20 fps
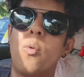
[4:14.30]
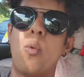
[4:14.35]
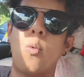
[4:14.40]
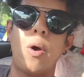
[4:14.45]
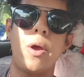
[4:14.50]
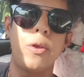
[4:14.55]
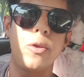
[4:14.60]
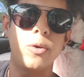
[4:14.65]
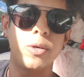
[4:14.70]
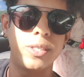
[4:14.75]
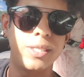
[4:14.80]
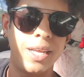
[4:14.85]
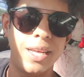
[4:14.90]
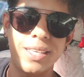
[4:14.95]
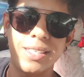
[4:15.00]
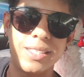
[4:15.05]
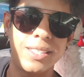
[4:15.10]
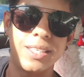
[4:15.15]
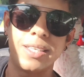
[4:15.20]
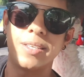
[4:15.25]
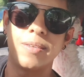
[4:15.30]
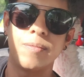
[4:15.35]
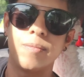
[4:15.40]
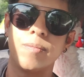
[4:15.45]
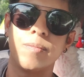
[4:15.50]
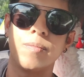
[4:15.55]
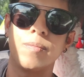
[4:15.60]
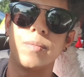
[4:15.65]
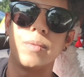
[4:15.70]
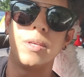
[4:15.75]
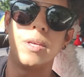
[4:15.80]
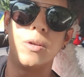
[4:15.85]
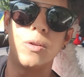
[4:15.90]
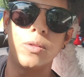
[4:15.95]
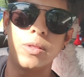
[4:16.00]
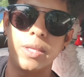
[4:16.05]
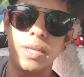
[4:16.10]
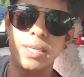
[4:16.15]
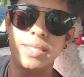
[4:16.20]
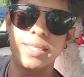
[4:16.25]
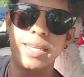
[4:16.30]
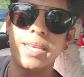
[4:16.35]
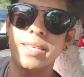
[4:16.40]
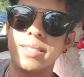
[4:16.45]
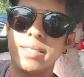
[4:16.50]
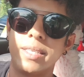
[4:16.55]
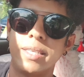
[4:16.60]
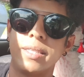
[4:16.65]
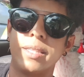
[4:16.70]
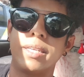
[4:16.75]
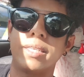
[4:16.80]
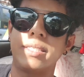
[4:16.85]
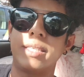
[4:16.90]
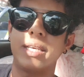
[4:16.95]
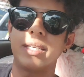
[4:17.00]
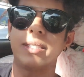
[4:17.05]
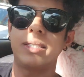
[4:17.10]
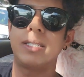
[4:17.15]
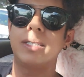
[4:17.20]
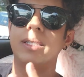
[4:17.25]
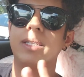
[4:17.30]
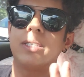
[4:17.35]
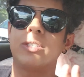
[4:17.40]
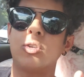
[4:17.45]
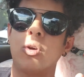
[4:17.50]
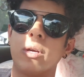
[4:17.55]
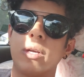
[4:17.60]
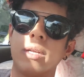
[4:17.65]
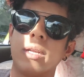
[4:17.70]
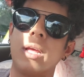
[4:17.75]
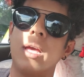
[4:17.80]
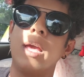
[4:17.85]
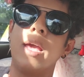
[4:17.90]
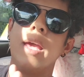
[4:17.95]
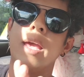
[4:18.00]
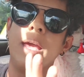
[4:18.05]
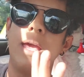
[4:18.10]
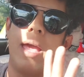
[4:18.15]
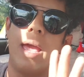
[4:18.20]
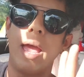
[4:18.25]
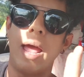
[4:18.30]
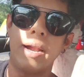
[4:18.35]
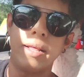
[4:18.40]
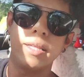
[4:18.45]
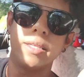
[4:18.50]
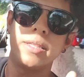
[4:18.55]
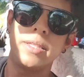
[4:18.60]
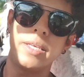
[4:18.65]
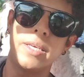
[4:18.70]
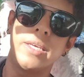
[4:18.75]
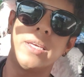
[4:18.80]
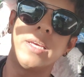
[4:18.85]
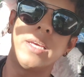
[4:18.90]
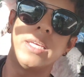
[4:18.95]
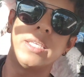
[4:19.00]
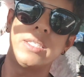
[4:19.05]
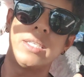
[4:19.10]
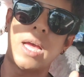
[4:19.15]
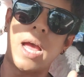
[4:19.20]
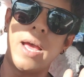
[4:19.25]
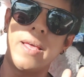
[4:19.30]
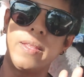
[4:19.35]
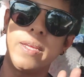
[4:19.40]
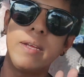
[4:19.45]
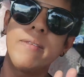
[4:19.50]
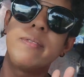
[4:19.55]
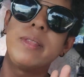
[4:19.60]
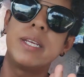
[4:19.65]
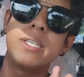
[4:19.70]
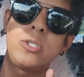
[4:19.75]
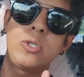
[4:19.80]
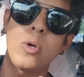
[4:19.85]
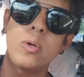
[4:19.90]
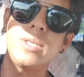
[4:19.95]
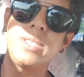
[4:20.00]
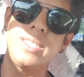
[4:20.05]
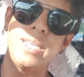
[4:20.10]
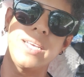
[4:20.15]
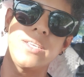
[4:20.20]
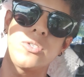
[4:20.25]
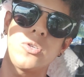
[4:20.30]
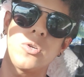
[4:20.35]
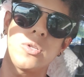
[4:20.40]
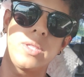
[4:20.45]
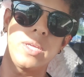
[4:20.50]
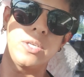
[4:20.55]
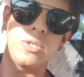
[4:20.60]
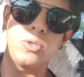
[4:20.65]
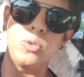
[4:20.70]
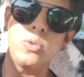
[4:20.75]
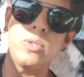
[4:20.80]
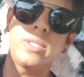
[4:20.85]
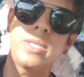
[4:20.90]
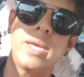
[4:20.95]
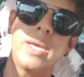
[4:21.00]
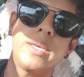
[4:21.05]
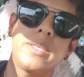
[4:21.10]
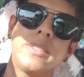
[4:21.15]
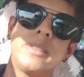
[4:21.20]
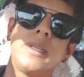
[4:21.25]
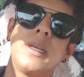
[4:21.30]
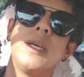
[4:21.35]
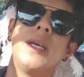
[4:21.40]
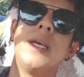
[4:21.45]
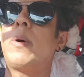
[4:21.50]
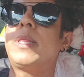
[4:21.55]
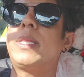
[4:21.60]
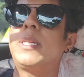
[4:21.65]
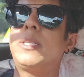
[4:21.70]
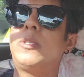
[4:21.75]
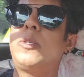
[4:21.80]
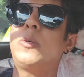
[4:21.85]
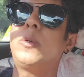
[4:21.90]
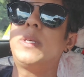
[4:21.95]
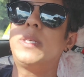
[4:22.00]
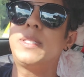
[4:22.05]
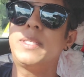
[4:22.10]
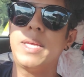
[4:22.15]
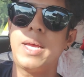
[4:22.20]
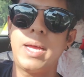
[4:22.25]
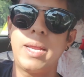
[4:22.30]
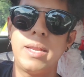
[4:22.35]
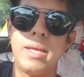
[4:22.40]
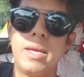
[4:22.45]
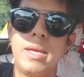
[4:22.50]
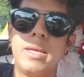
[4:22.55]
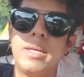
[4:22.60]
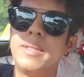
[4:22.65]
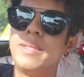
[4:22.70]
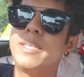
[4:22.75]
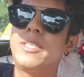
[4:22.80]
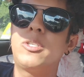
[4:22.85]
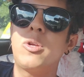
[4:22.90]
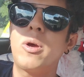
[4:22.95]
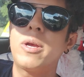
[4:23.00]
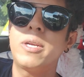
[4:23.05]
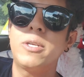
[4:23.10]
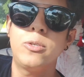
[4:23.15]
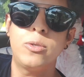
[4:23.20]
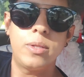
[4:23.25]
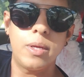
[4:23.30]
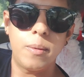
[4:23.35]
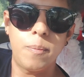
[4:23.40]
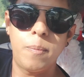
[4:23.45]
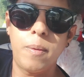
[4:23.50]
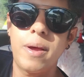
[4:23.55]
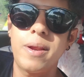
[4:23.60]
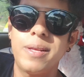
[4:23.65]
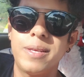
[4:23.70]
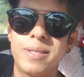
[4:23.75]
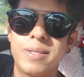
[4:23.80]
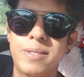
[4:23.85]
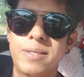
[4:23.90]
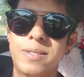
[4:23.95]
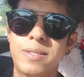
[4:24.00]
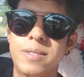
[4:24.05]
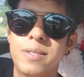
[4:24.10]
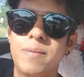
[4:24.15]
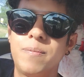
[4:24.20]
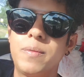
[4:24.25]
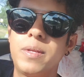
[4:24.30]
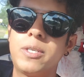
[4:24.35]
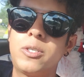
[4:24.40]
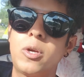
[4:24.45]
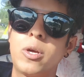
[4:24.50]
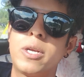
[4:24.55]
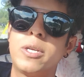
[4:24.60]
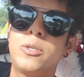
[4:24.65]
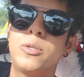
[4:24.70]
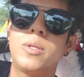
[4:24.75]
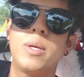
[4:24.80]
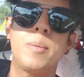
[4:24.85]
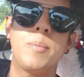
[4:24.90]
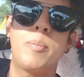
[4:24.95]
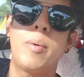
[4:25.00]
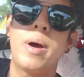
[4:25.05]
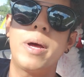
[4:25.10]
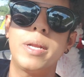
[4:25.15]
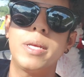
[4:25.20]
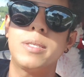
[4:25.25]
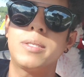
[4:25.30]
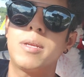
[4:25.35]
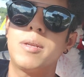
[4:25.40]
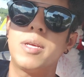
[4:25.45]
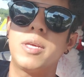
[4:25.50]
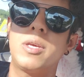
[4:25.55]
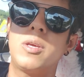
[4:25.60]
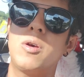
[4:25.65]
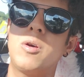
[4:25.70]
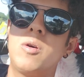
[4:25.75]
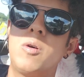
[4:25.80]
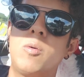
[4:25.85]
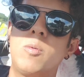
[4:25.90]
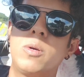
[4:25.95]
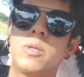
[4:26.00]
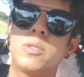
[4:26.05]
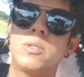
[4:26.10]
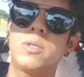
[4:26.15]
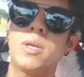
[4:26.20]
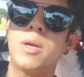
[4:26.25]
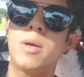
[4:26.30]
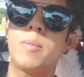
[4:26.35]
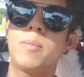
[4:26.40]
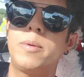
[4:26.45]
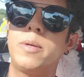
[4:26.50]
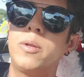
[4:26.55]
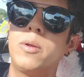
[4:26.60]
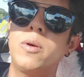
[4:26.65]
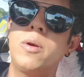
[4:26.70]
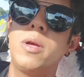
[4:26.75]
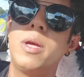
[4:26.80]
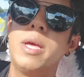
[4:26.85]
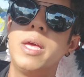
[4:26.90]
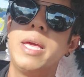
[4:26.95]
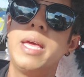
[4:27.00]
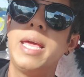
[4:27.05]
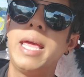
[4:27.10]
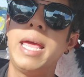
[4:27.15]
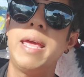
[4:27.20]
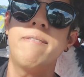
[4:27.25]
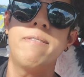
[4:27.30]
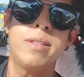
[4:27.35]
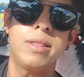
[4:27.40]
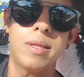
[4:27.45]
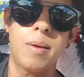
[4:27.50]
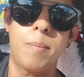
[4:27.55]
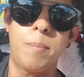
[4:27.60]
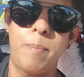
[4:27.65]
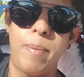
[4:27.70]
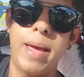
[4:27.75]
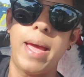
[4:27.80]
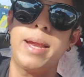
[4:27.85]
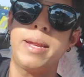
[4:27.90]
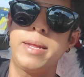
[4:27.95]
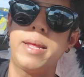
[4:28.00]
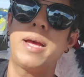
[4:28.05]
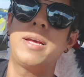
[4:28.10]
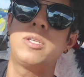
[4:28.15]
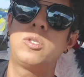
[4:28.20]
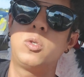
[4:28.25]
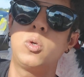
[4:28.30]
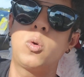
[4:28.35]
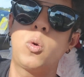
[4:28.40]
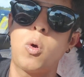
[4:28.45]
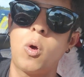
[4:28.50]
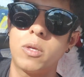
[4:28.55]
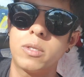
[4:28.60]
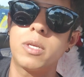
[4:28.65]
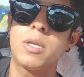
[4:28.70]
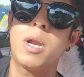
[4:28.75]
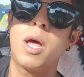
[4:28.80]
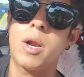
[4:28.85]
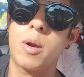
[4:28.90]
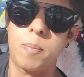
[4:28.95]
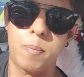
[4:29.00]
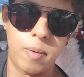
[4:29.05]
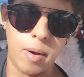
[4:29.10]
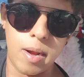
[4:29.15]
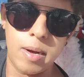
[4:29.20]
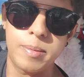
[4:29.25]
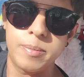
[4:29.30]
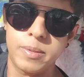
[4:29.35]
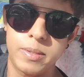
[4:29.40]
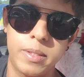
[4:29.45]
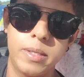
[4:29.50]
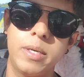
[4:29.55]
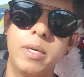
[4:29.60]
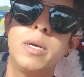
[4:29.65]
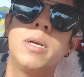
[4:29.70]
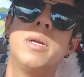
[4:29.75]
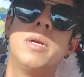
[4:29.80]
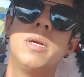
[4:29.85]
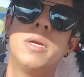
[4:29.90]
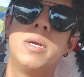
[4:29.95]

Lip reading: Why you're texting? They're texting, they're talking. Another thing is, either if they don't text or they do text, what they do is that they're talking to their buddies. They're like, yo, what's up? Even the bad guys who cause a lot of problems there,